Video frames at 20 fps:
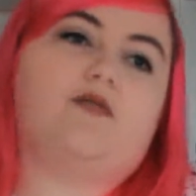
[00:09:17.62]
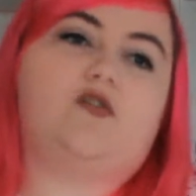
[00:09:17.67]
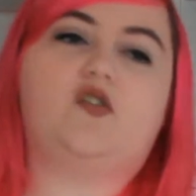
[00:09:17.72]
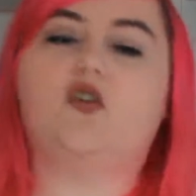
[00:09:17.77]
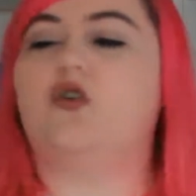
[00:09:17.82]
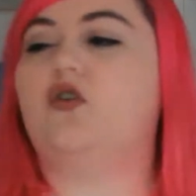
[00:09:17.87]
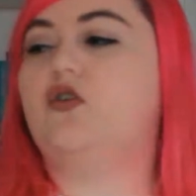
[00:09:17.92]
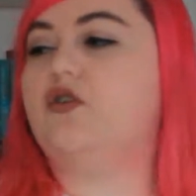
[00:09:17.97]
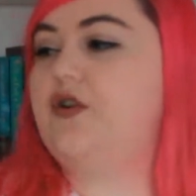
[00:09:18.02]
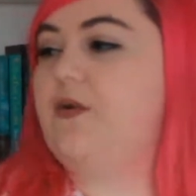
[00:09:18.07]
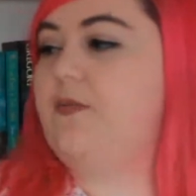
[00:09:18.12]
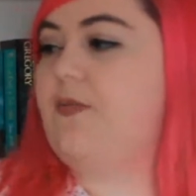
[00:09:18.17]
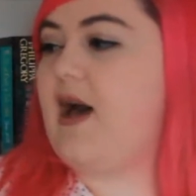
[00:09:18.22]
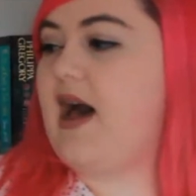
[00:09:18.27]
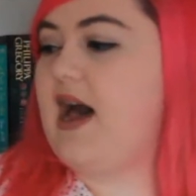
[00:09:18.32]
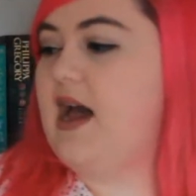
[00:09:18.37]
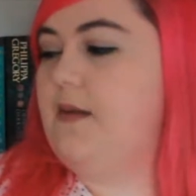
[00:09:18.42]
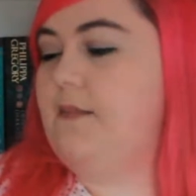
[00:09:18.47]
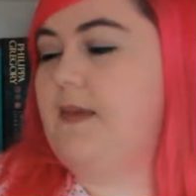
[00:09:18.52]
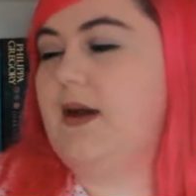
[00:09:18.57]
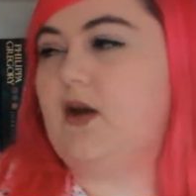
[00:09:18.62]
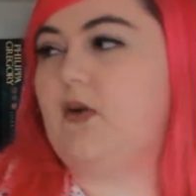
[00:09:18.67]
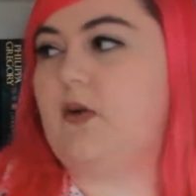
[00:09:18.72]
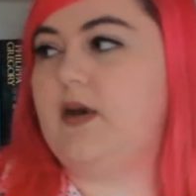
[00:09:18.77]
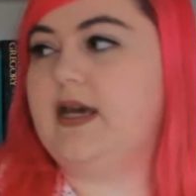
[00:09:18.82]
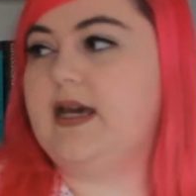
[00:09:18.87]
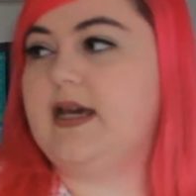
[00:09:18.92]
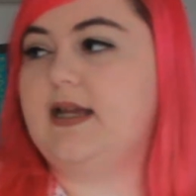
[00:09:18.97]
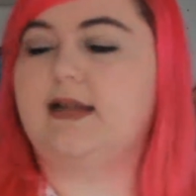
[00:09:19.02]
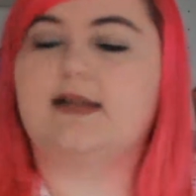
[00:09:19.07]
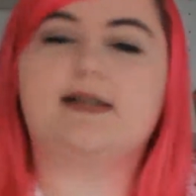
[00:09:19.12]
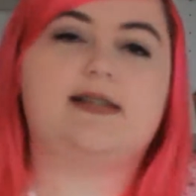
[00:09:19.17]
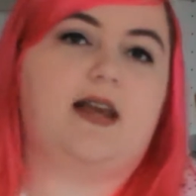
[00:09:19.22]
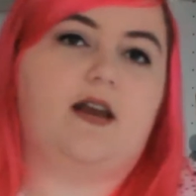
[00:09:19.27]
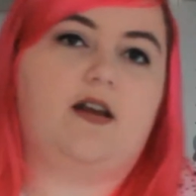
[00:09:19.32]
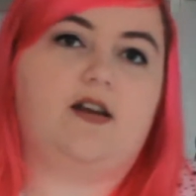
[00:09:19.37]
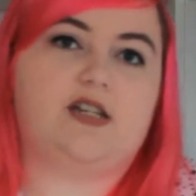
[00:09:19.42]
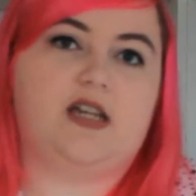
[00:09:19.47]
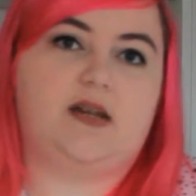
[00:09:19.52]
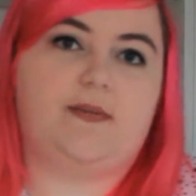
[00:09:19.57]
of Dawn by my queen,
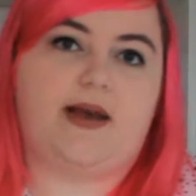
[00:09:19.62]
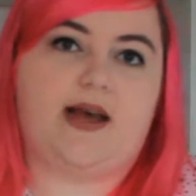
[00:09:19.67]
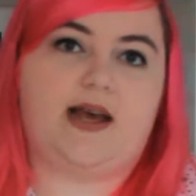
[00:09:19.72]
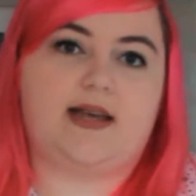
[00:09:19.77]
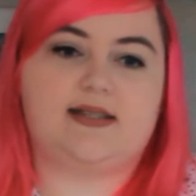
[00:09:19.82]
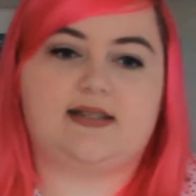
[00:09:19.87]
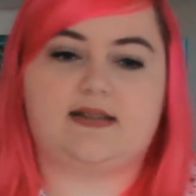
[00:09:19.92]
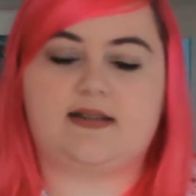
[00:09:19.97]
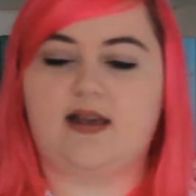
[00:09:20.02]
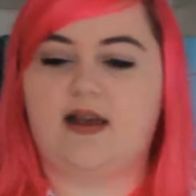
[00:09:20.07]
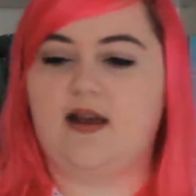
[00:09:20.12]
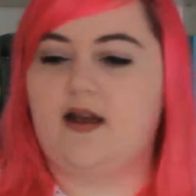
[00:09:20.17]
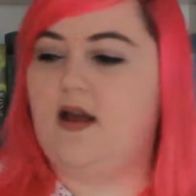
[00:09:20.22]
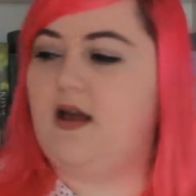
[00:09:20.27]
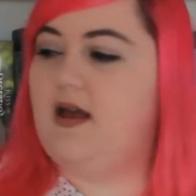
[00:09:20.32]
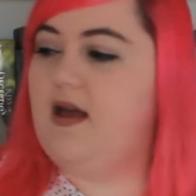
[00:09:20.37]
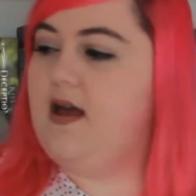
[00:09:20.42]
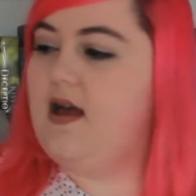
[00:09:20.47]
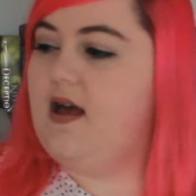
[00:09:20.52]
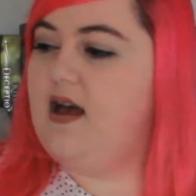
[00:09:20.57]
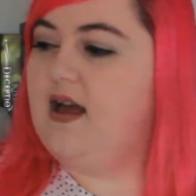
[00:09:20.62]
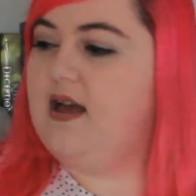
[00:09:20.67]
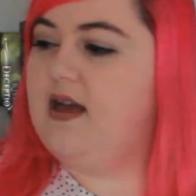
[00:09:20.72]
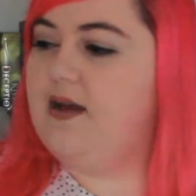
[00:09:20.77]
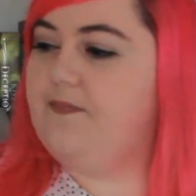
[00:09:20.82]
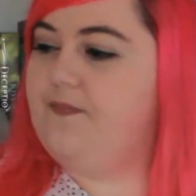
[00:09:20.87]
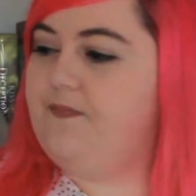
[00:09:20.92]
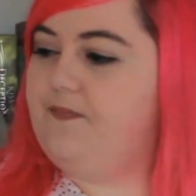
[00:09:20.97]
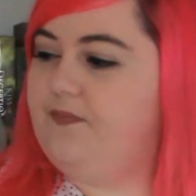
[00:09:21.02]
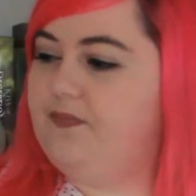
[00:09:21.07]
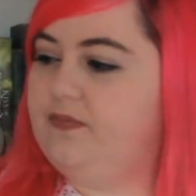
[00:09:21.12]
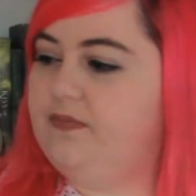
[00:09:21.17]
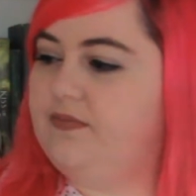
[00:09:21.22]
Sarah J. Maas. I'm